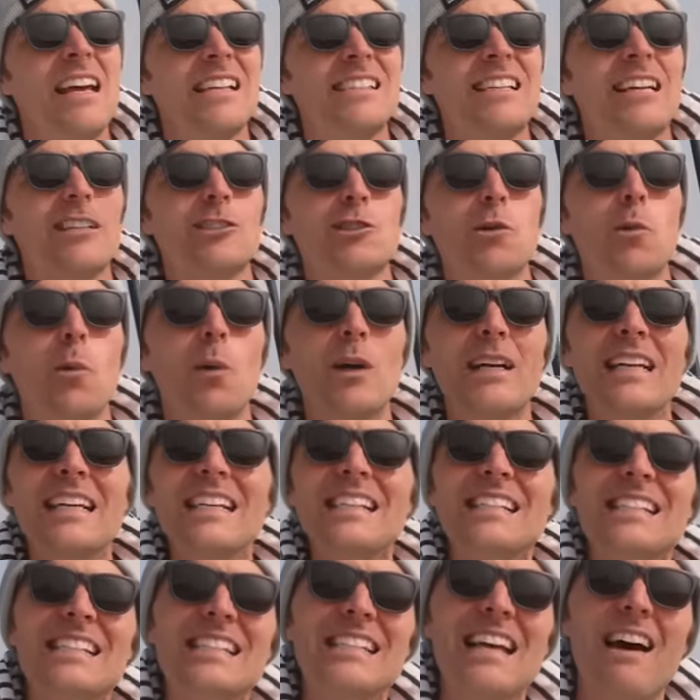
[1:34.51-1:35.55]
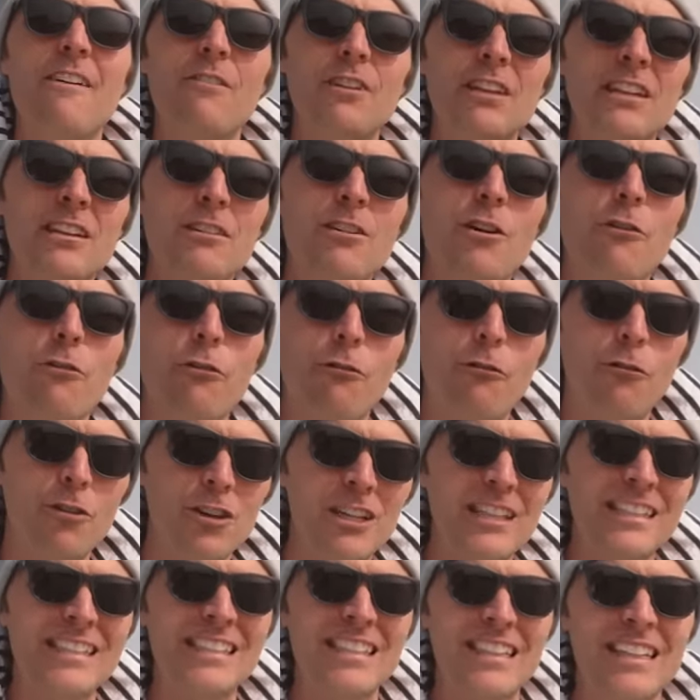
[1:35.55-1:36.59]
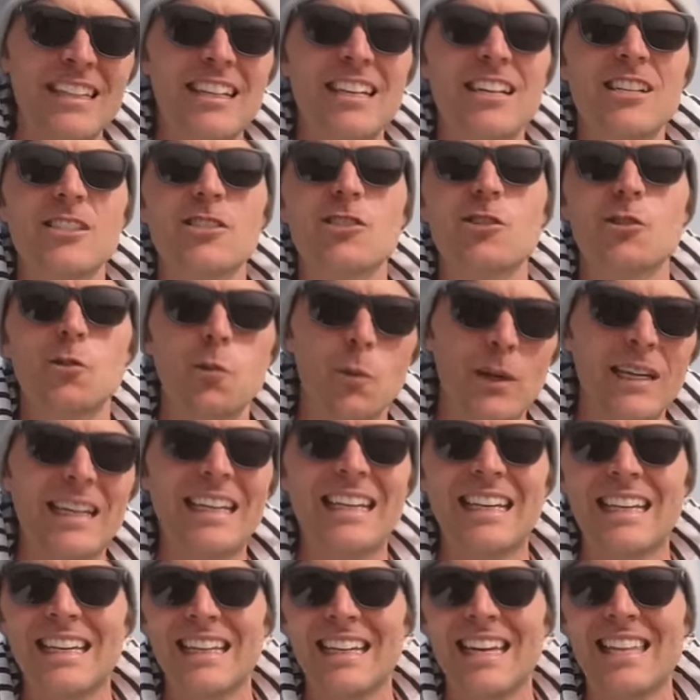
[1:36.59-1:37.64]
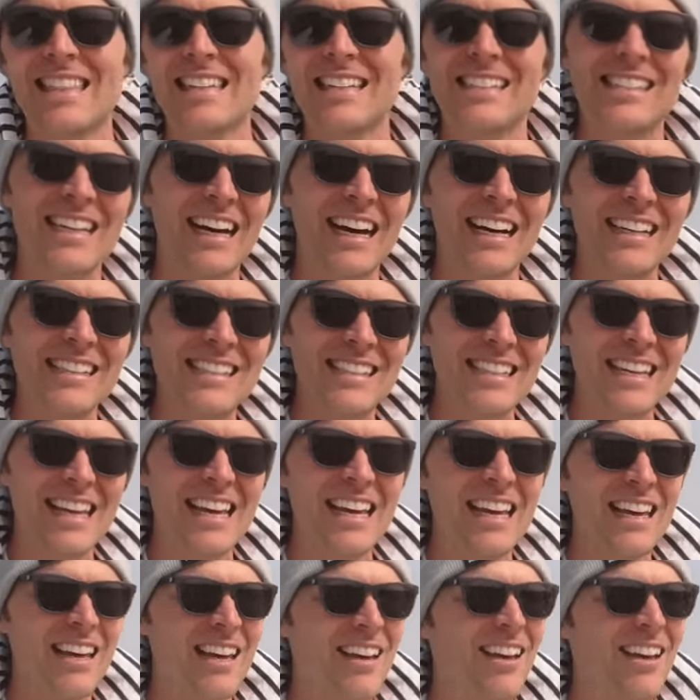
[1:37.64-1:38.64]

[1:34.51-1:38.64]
It's like a 27 foot swing in the tide today,